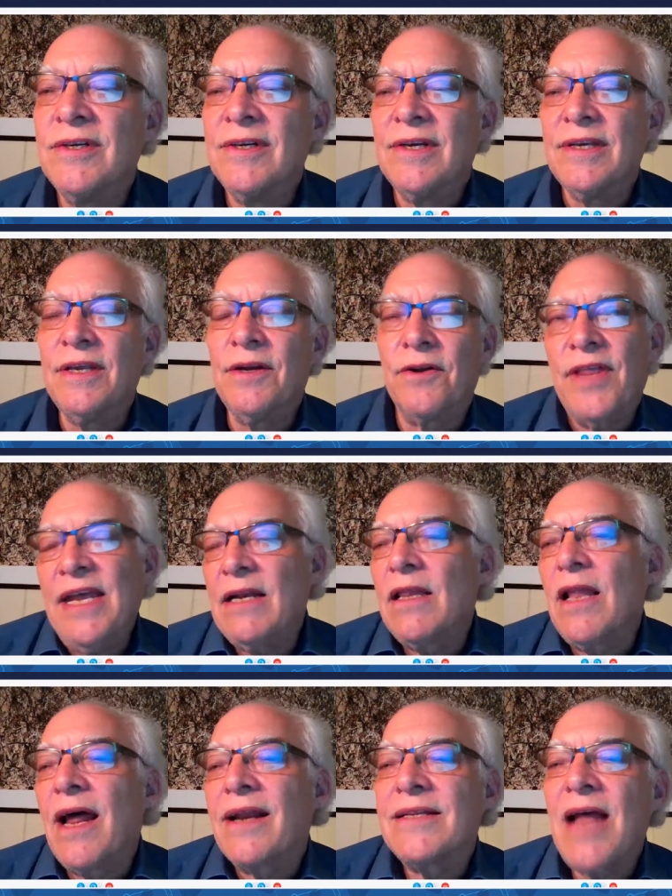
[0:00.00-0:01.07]
You know, they had a
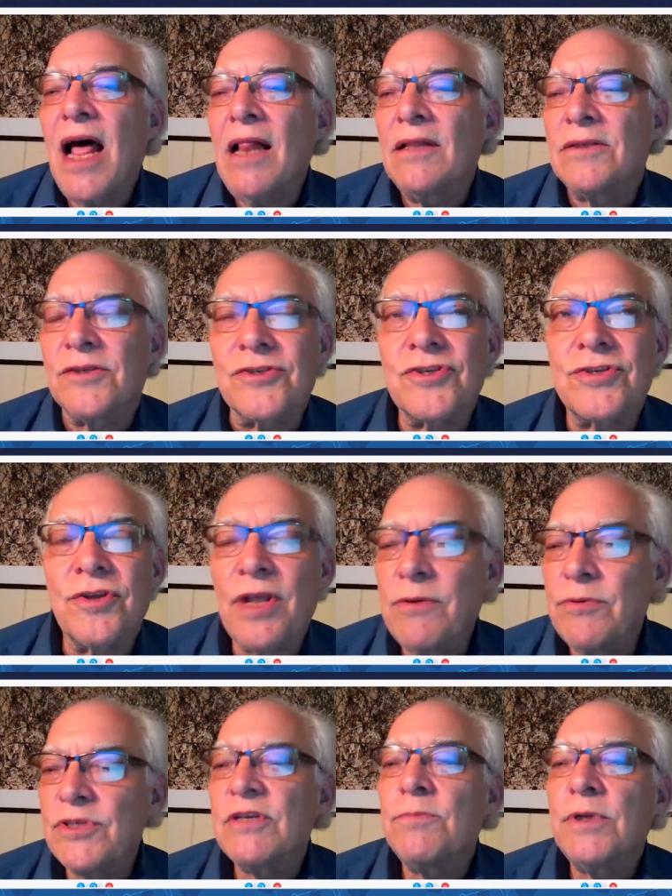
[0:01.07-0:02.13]
lot of dollars, so they
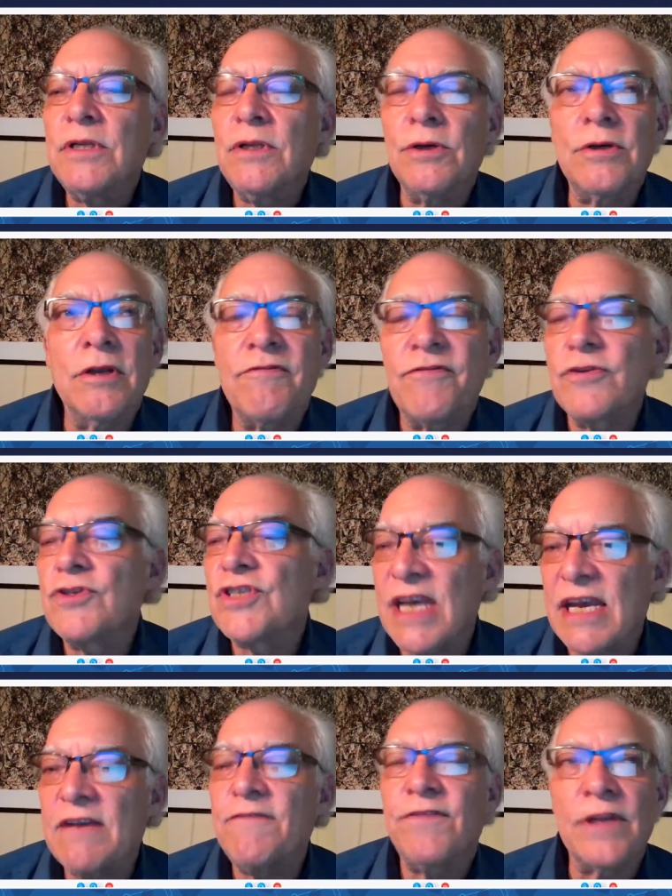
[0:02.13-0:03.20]
were simply looking for
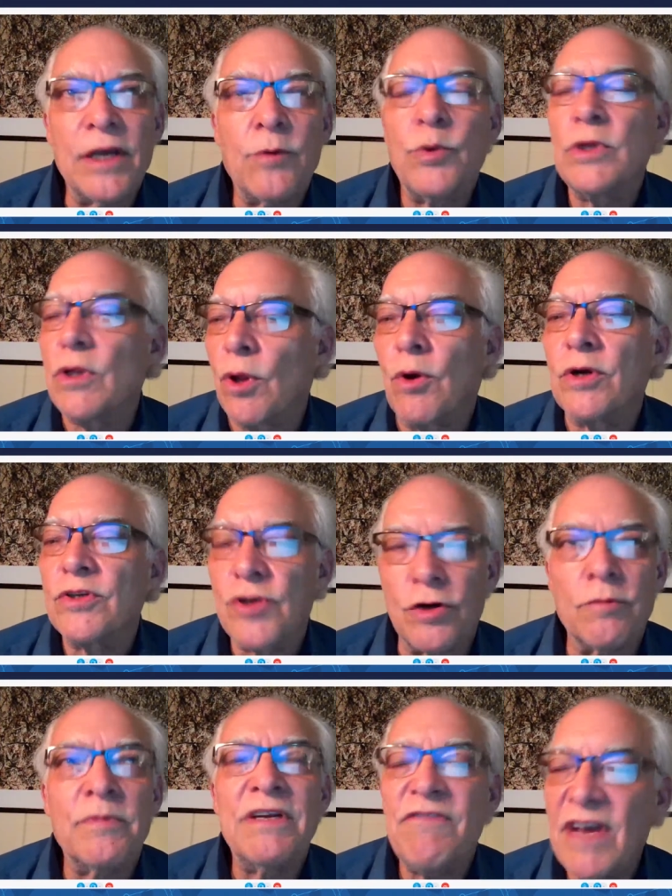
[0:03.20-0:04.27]
safe, liquid,
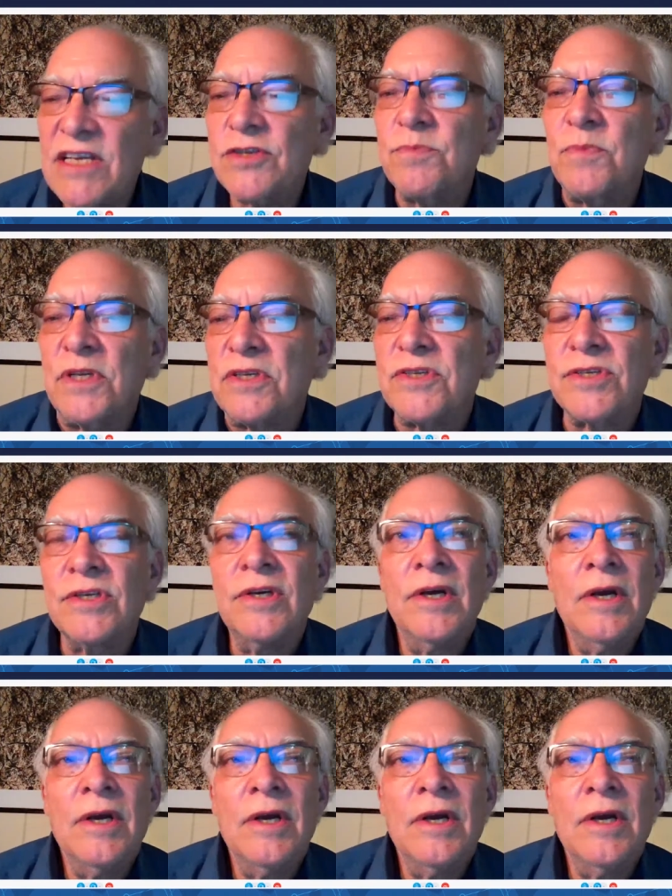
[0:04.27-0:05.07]
long-term investments.